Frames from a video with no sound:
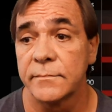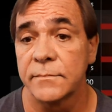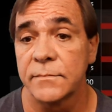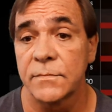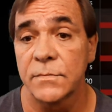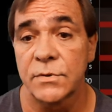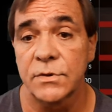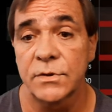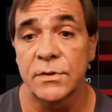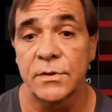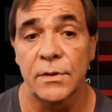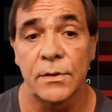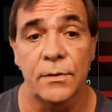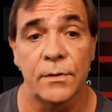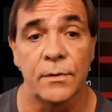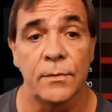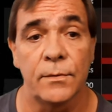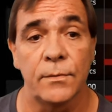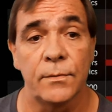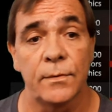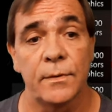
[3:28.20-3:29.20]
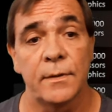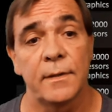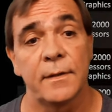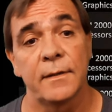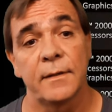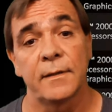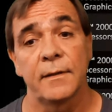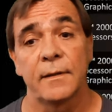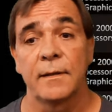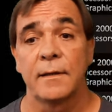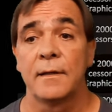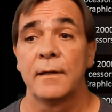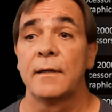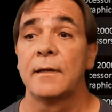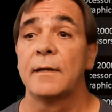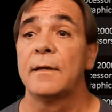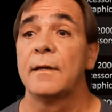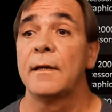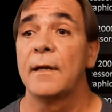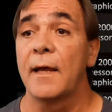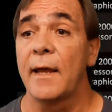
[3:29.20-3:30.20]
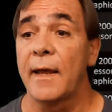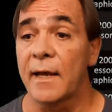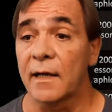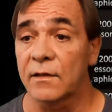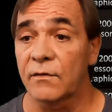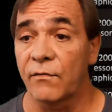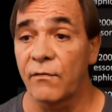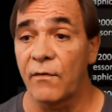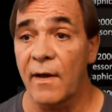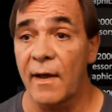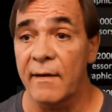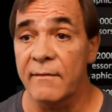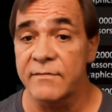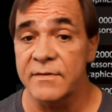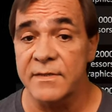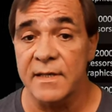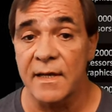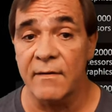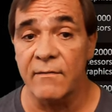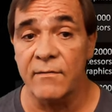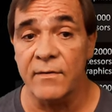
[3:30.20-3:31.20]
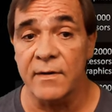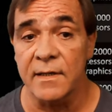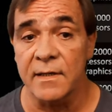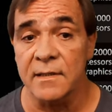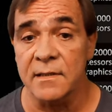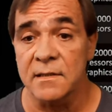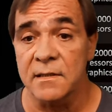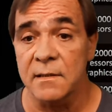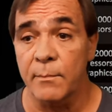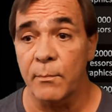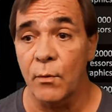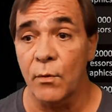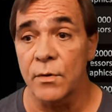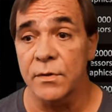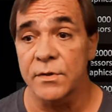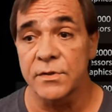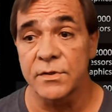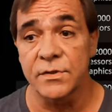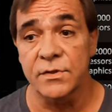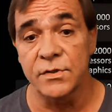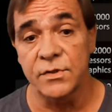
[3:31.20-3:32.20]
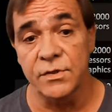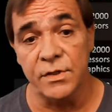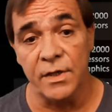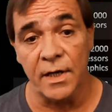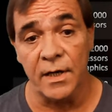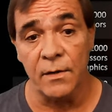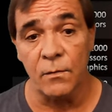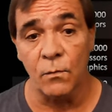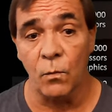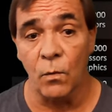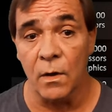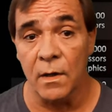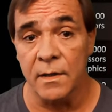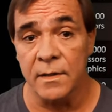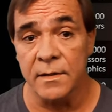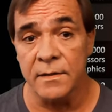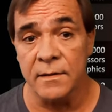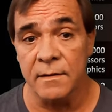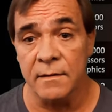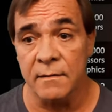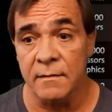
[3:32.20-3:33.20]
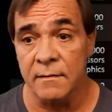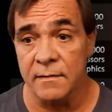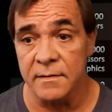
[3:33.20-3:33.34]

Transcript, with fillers: So X570 supports Gen 1,